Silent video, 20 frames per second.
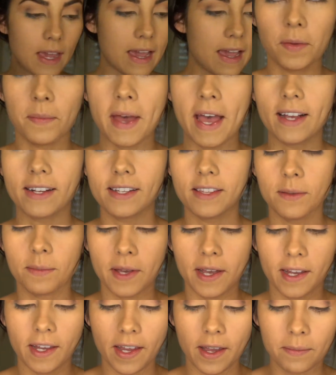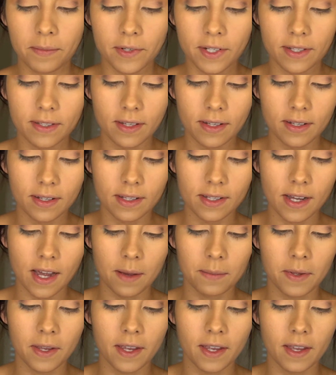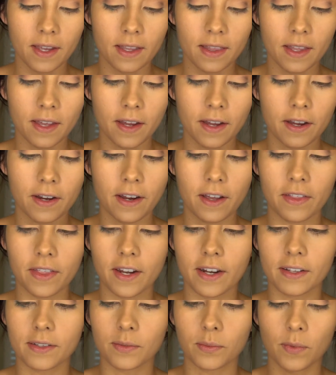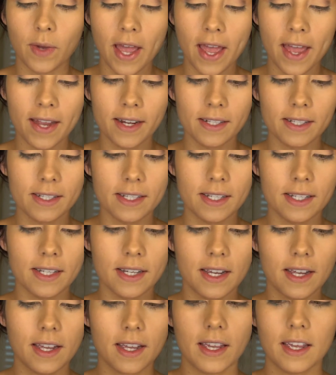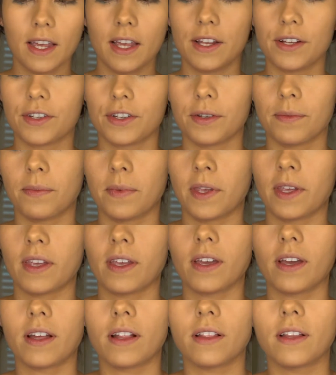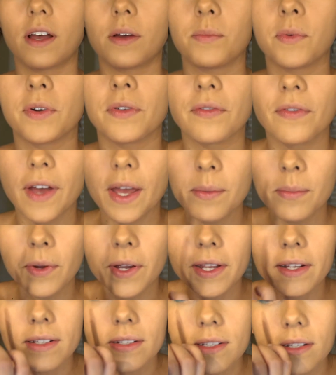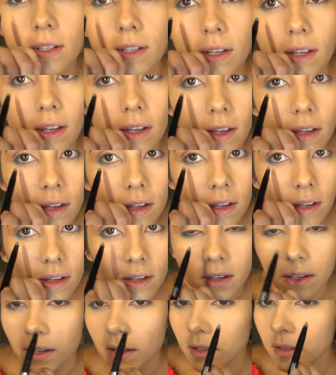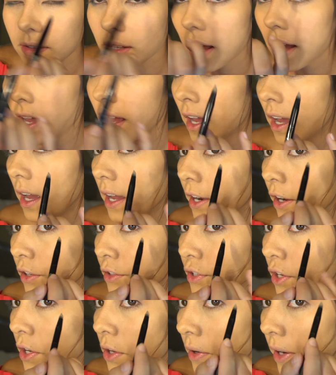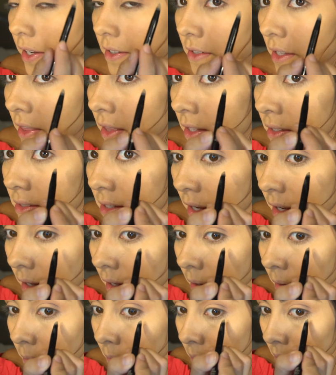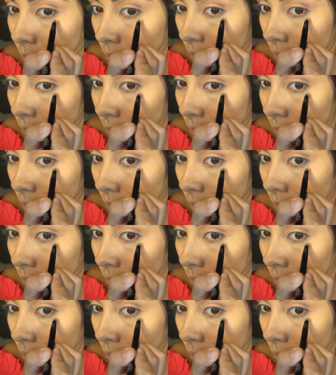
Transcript: Going back to the palette, I'm just dabbing it in there now that it's wet. It should be a lot more vibrant. And I'll show you guys on this eye.